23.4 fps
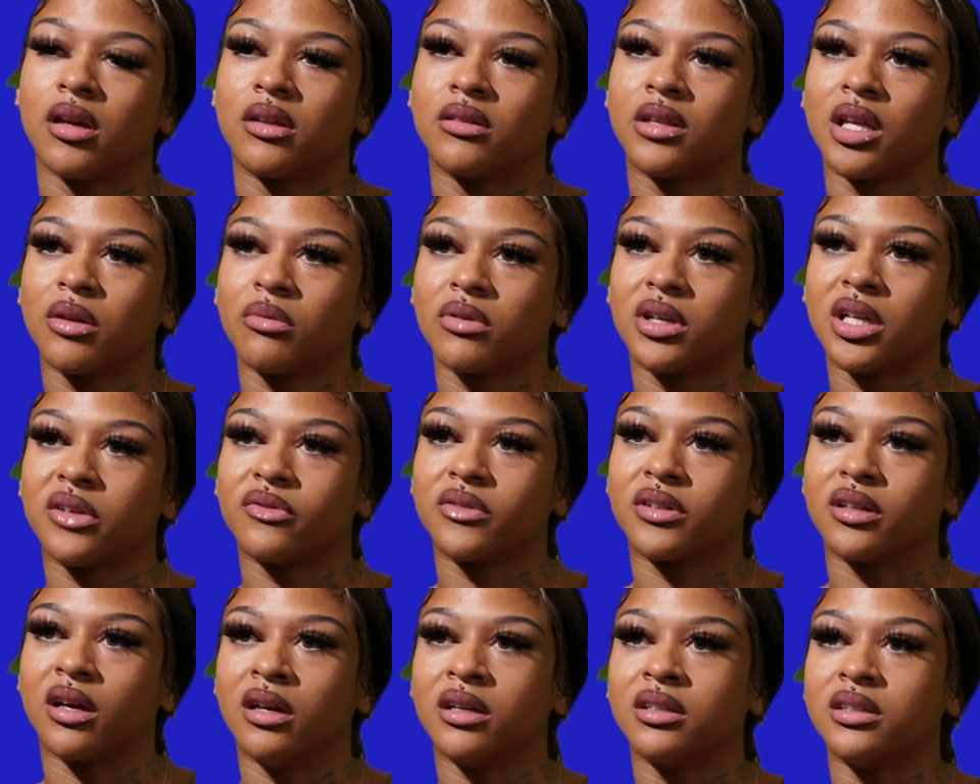they weren't
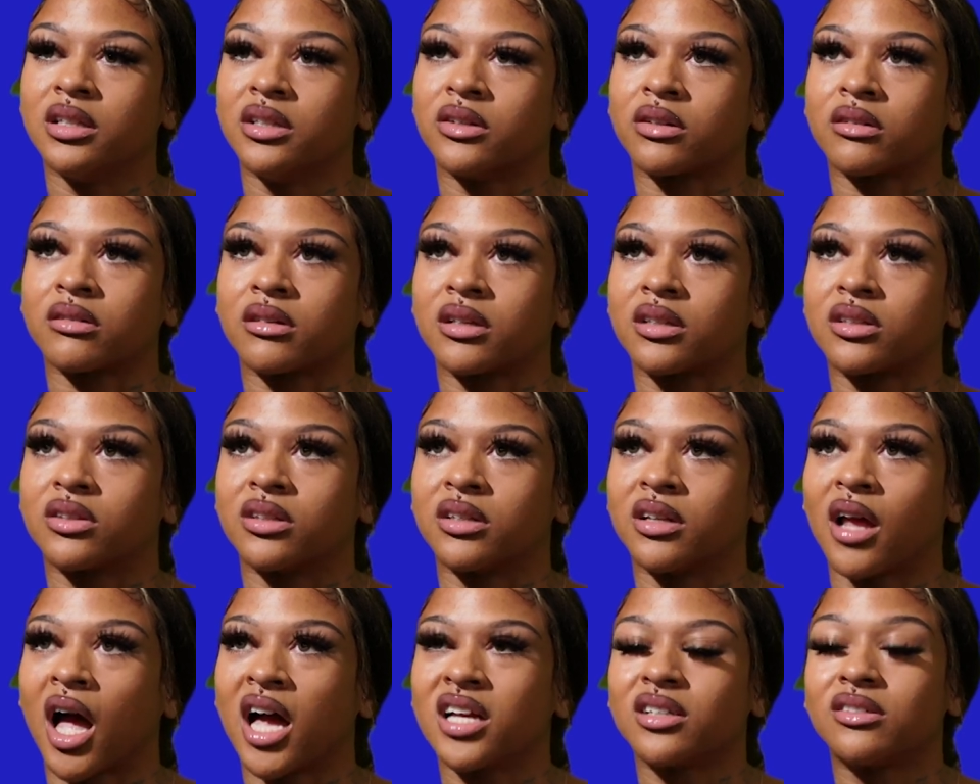even ugly or
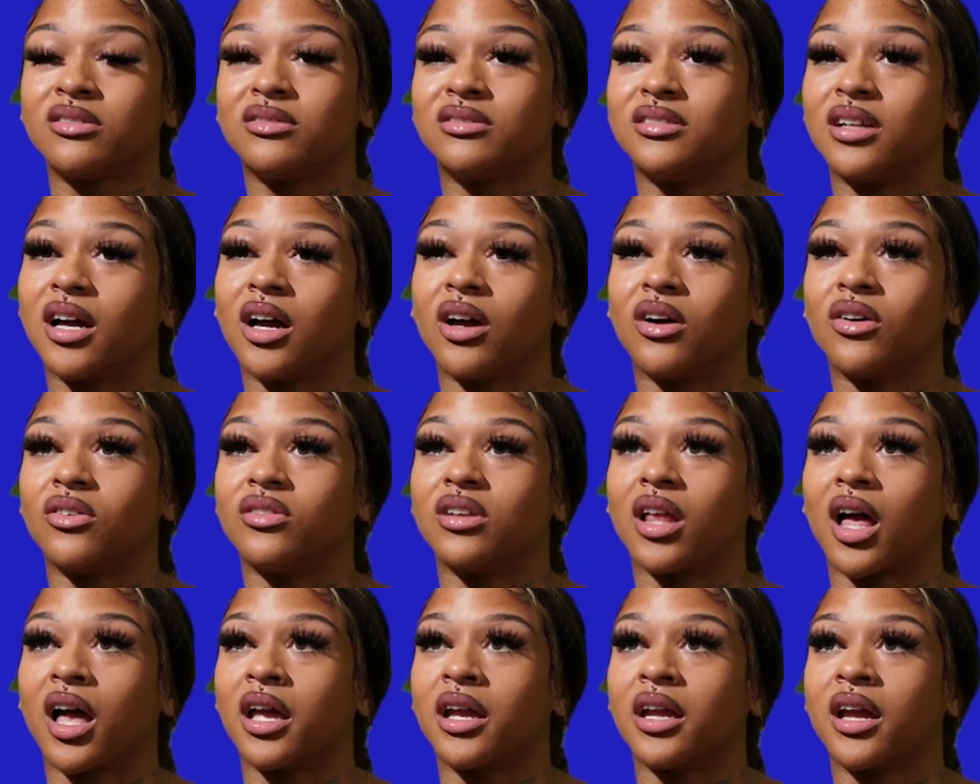nothing. I don't know.
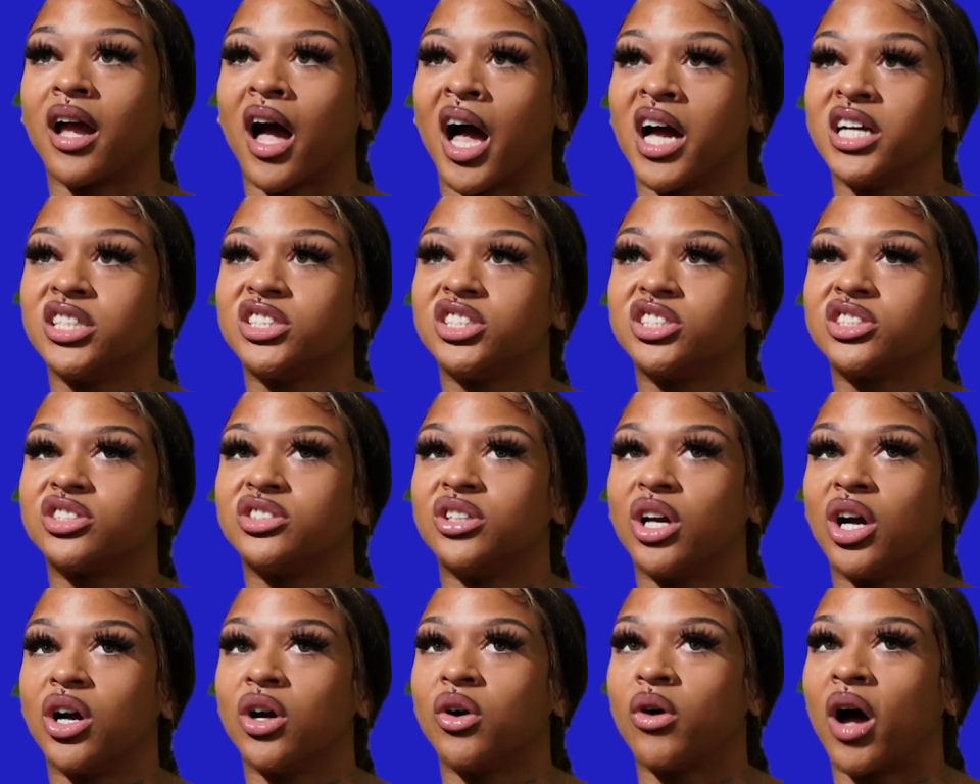Like, I
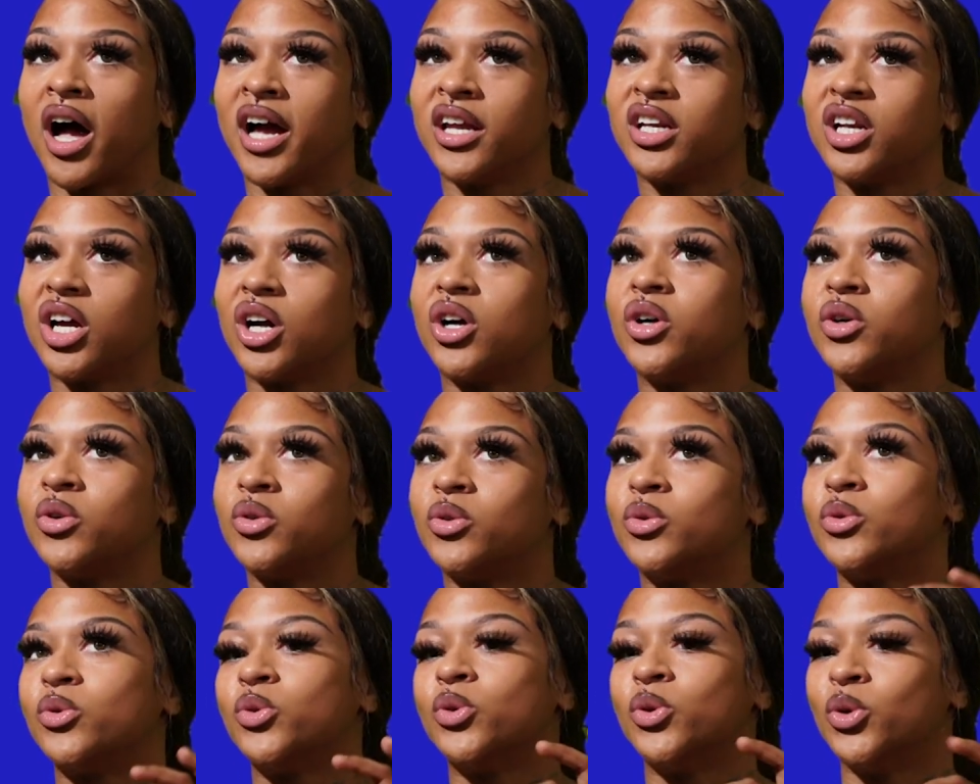
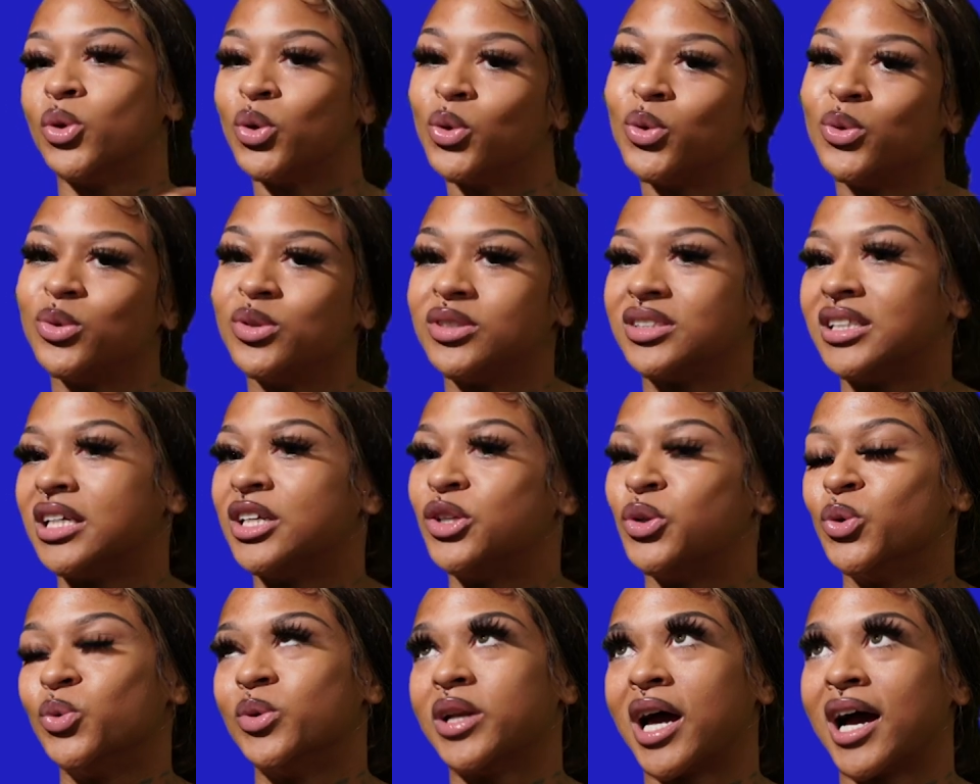know who
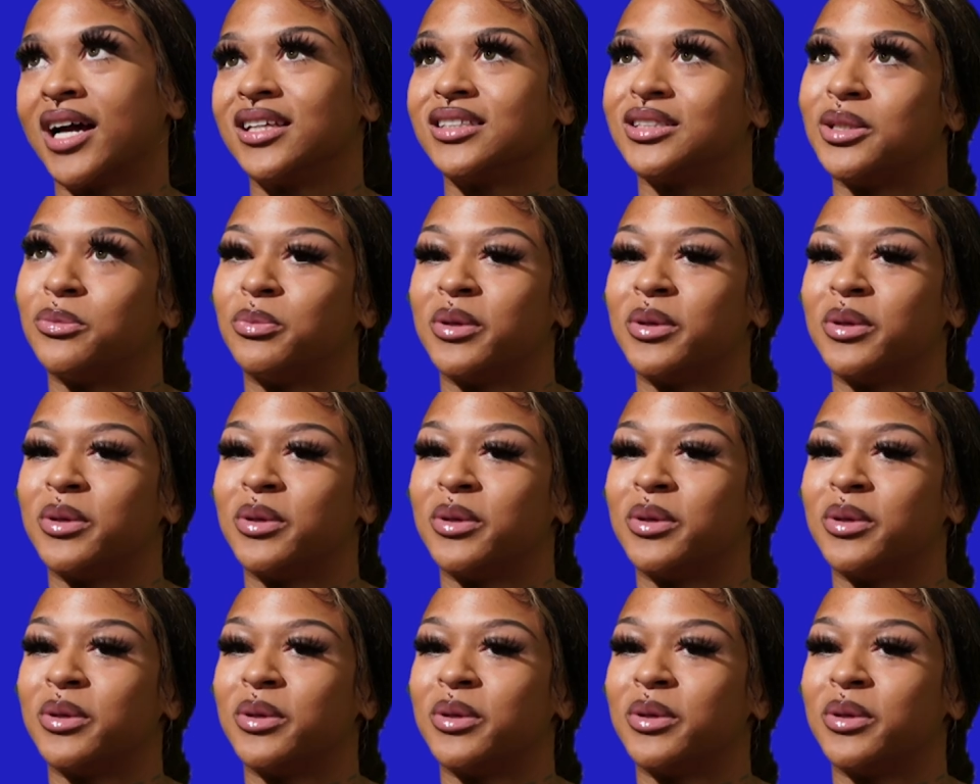and who not to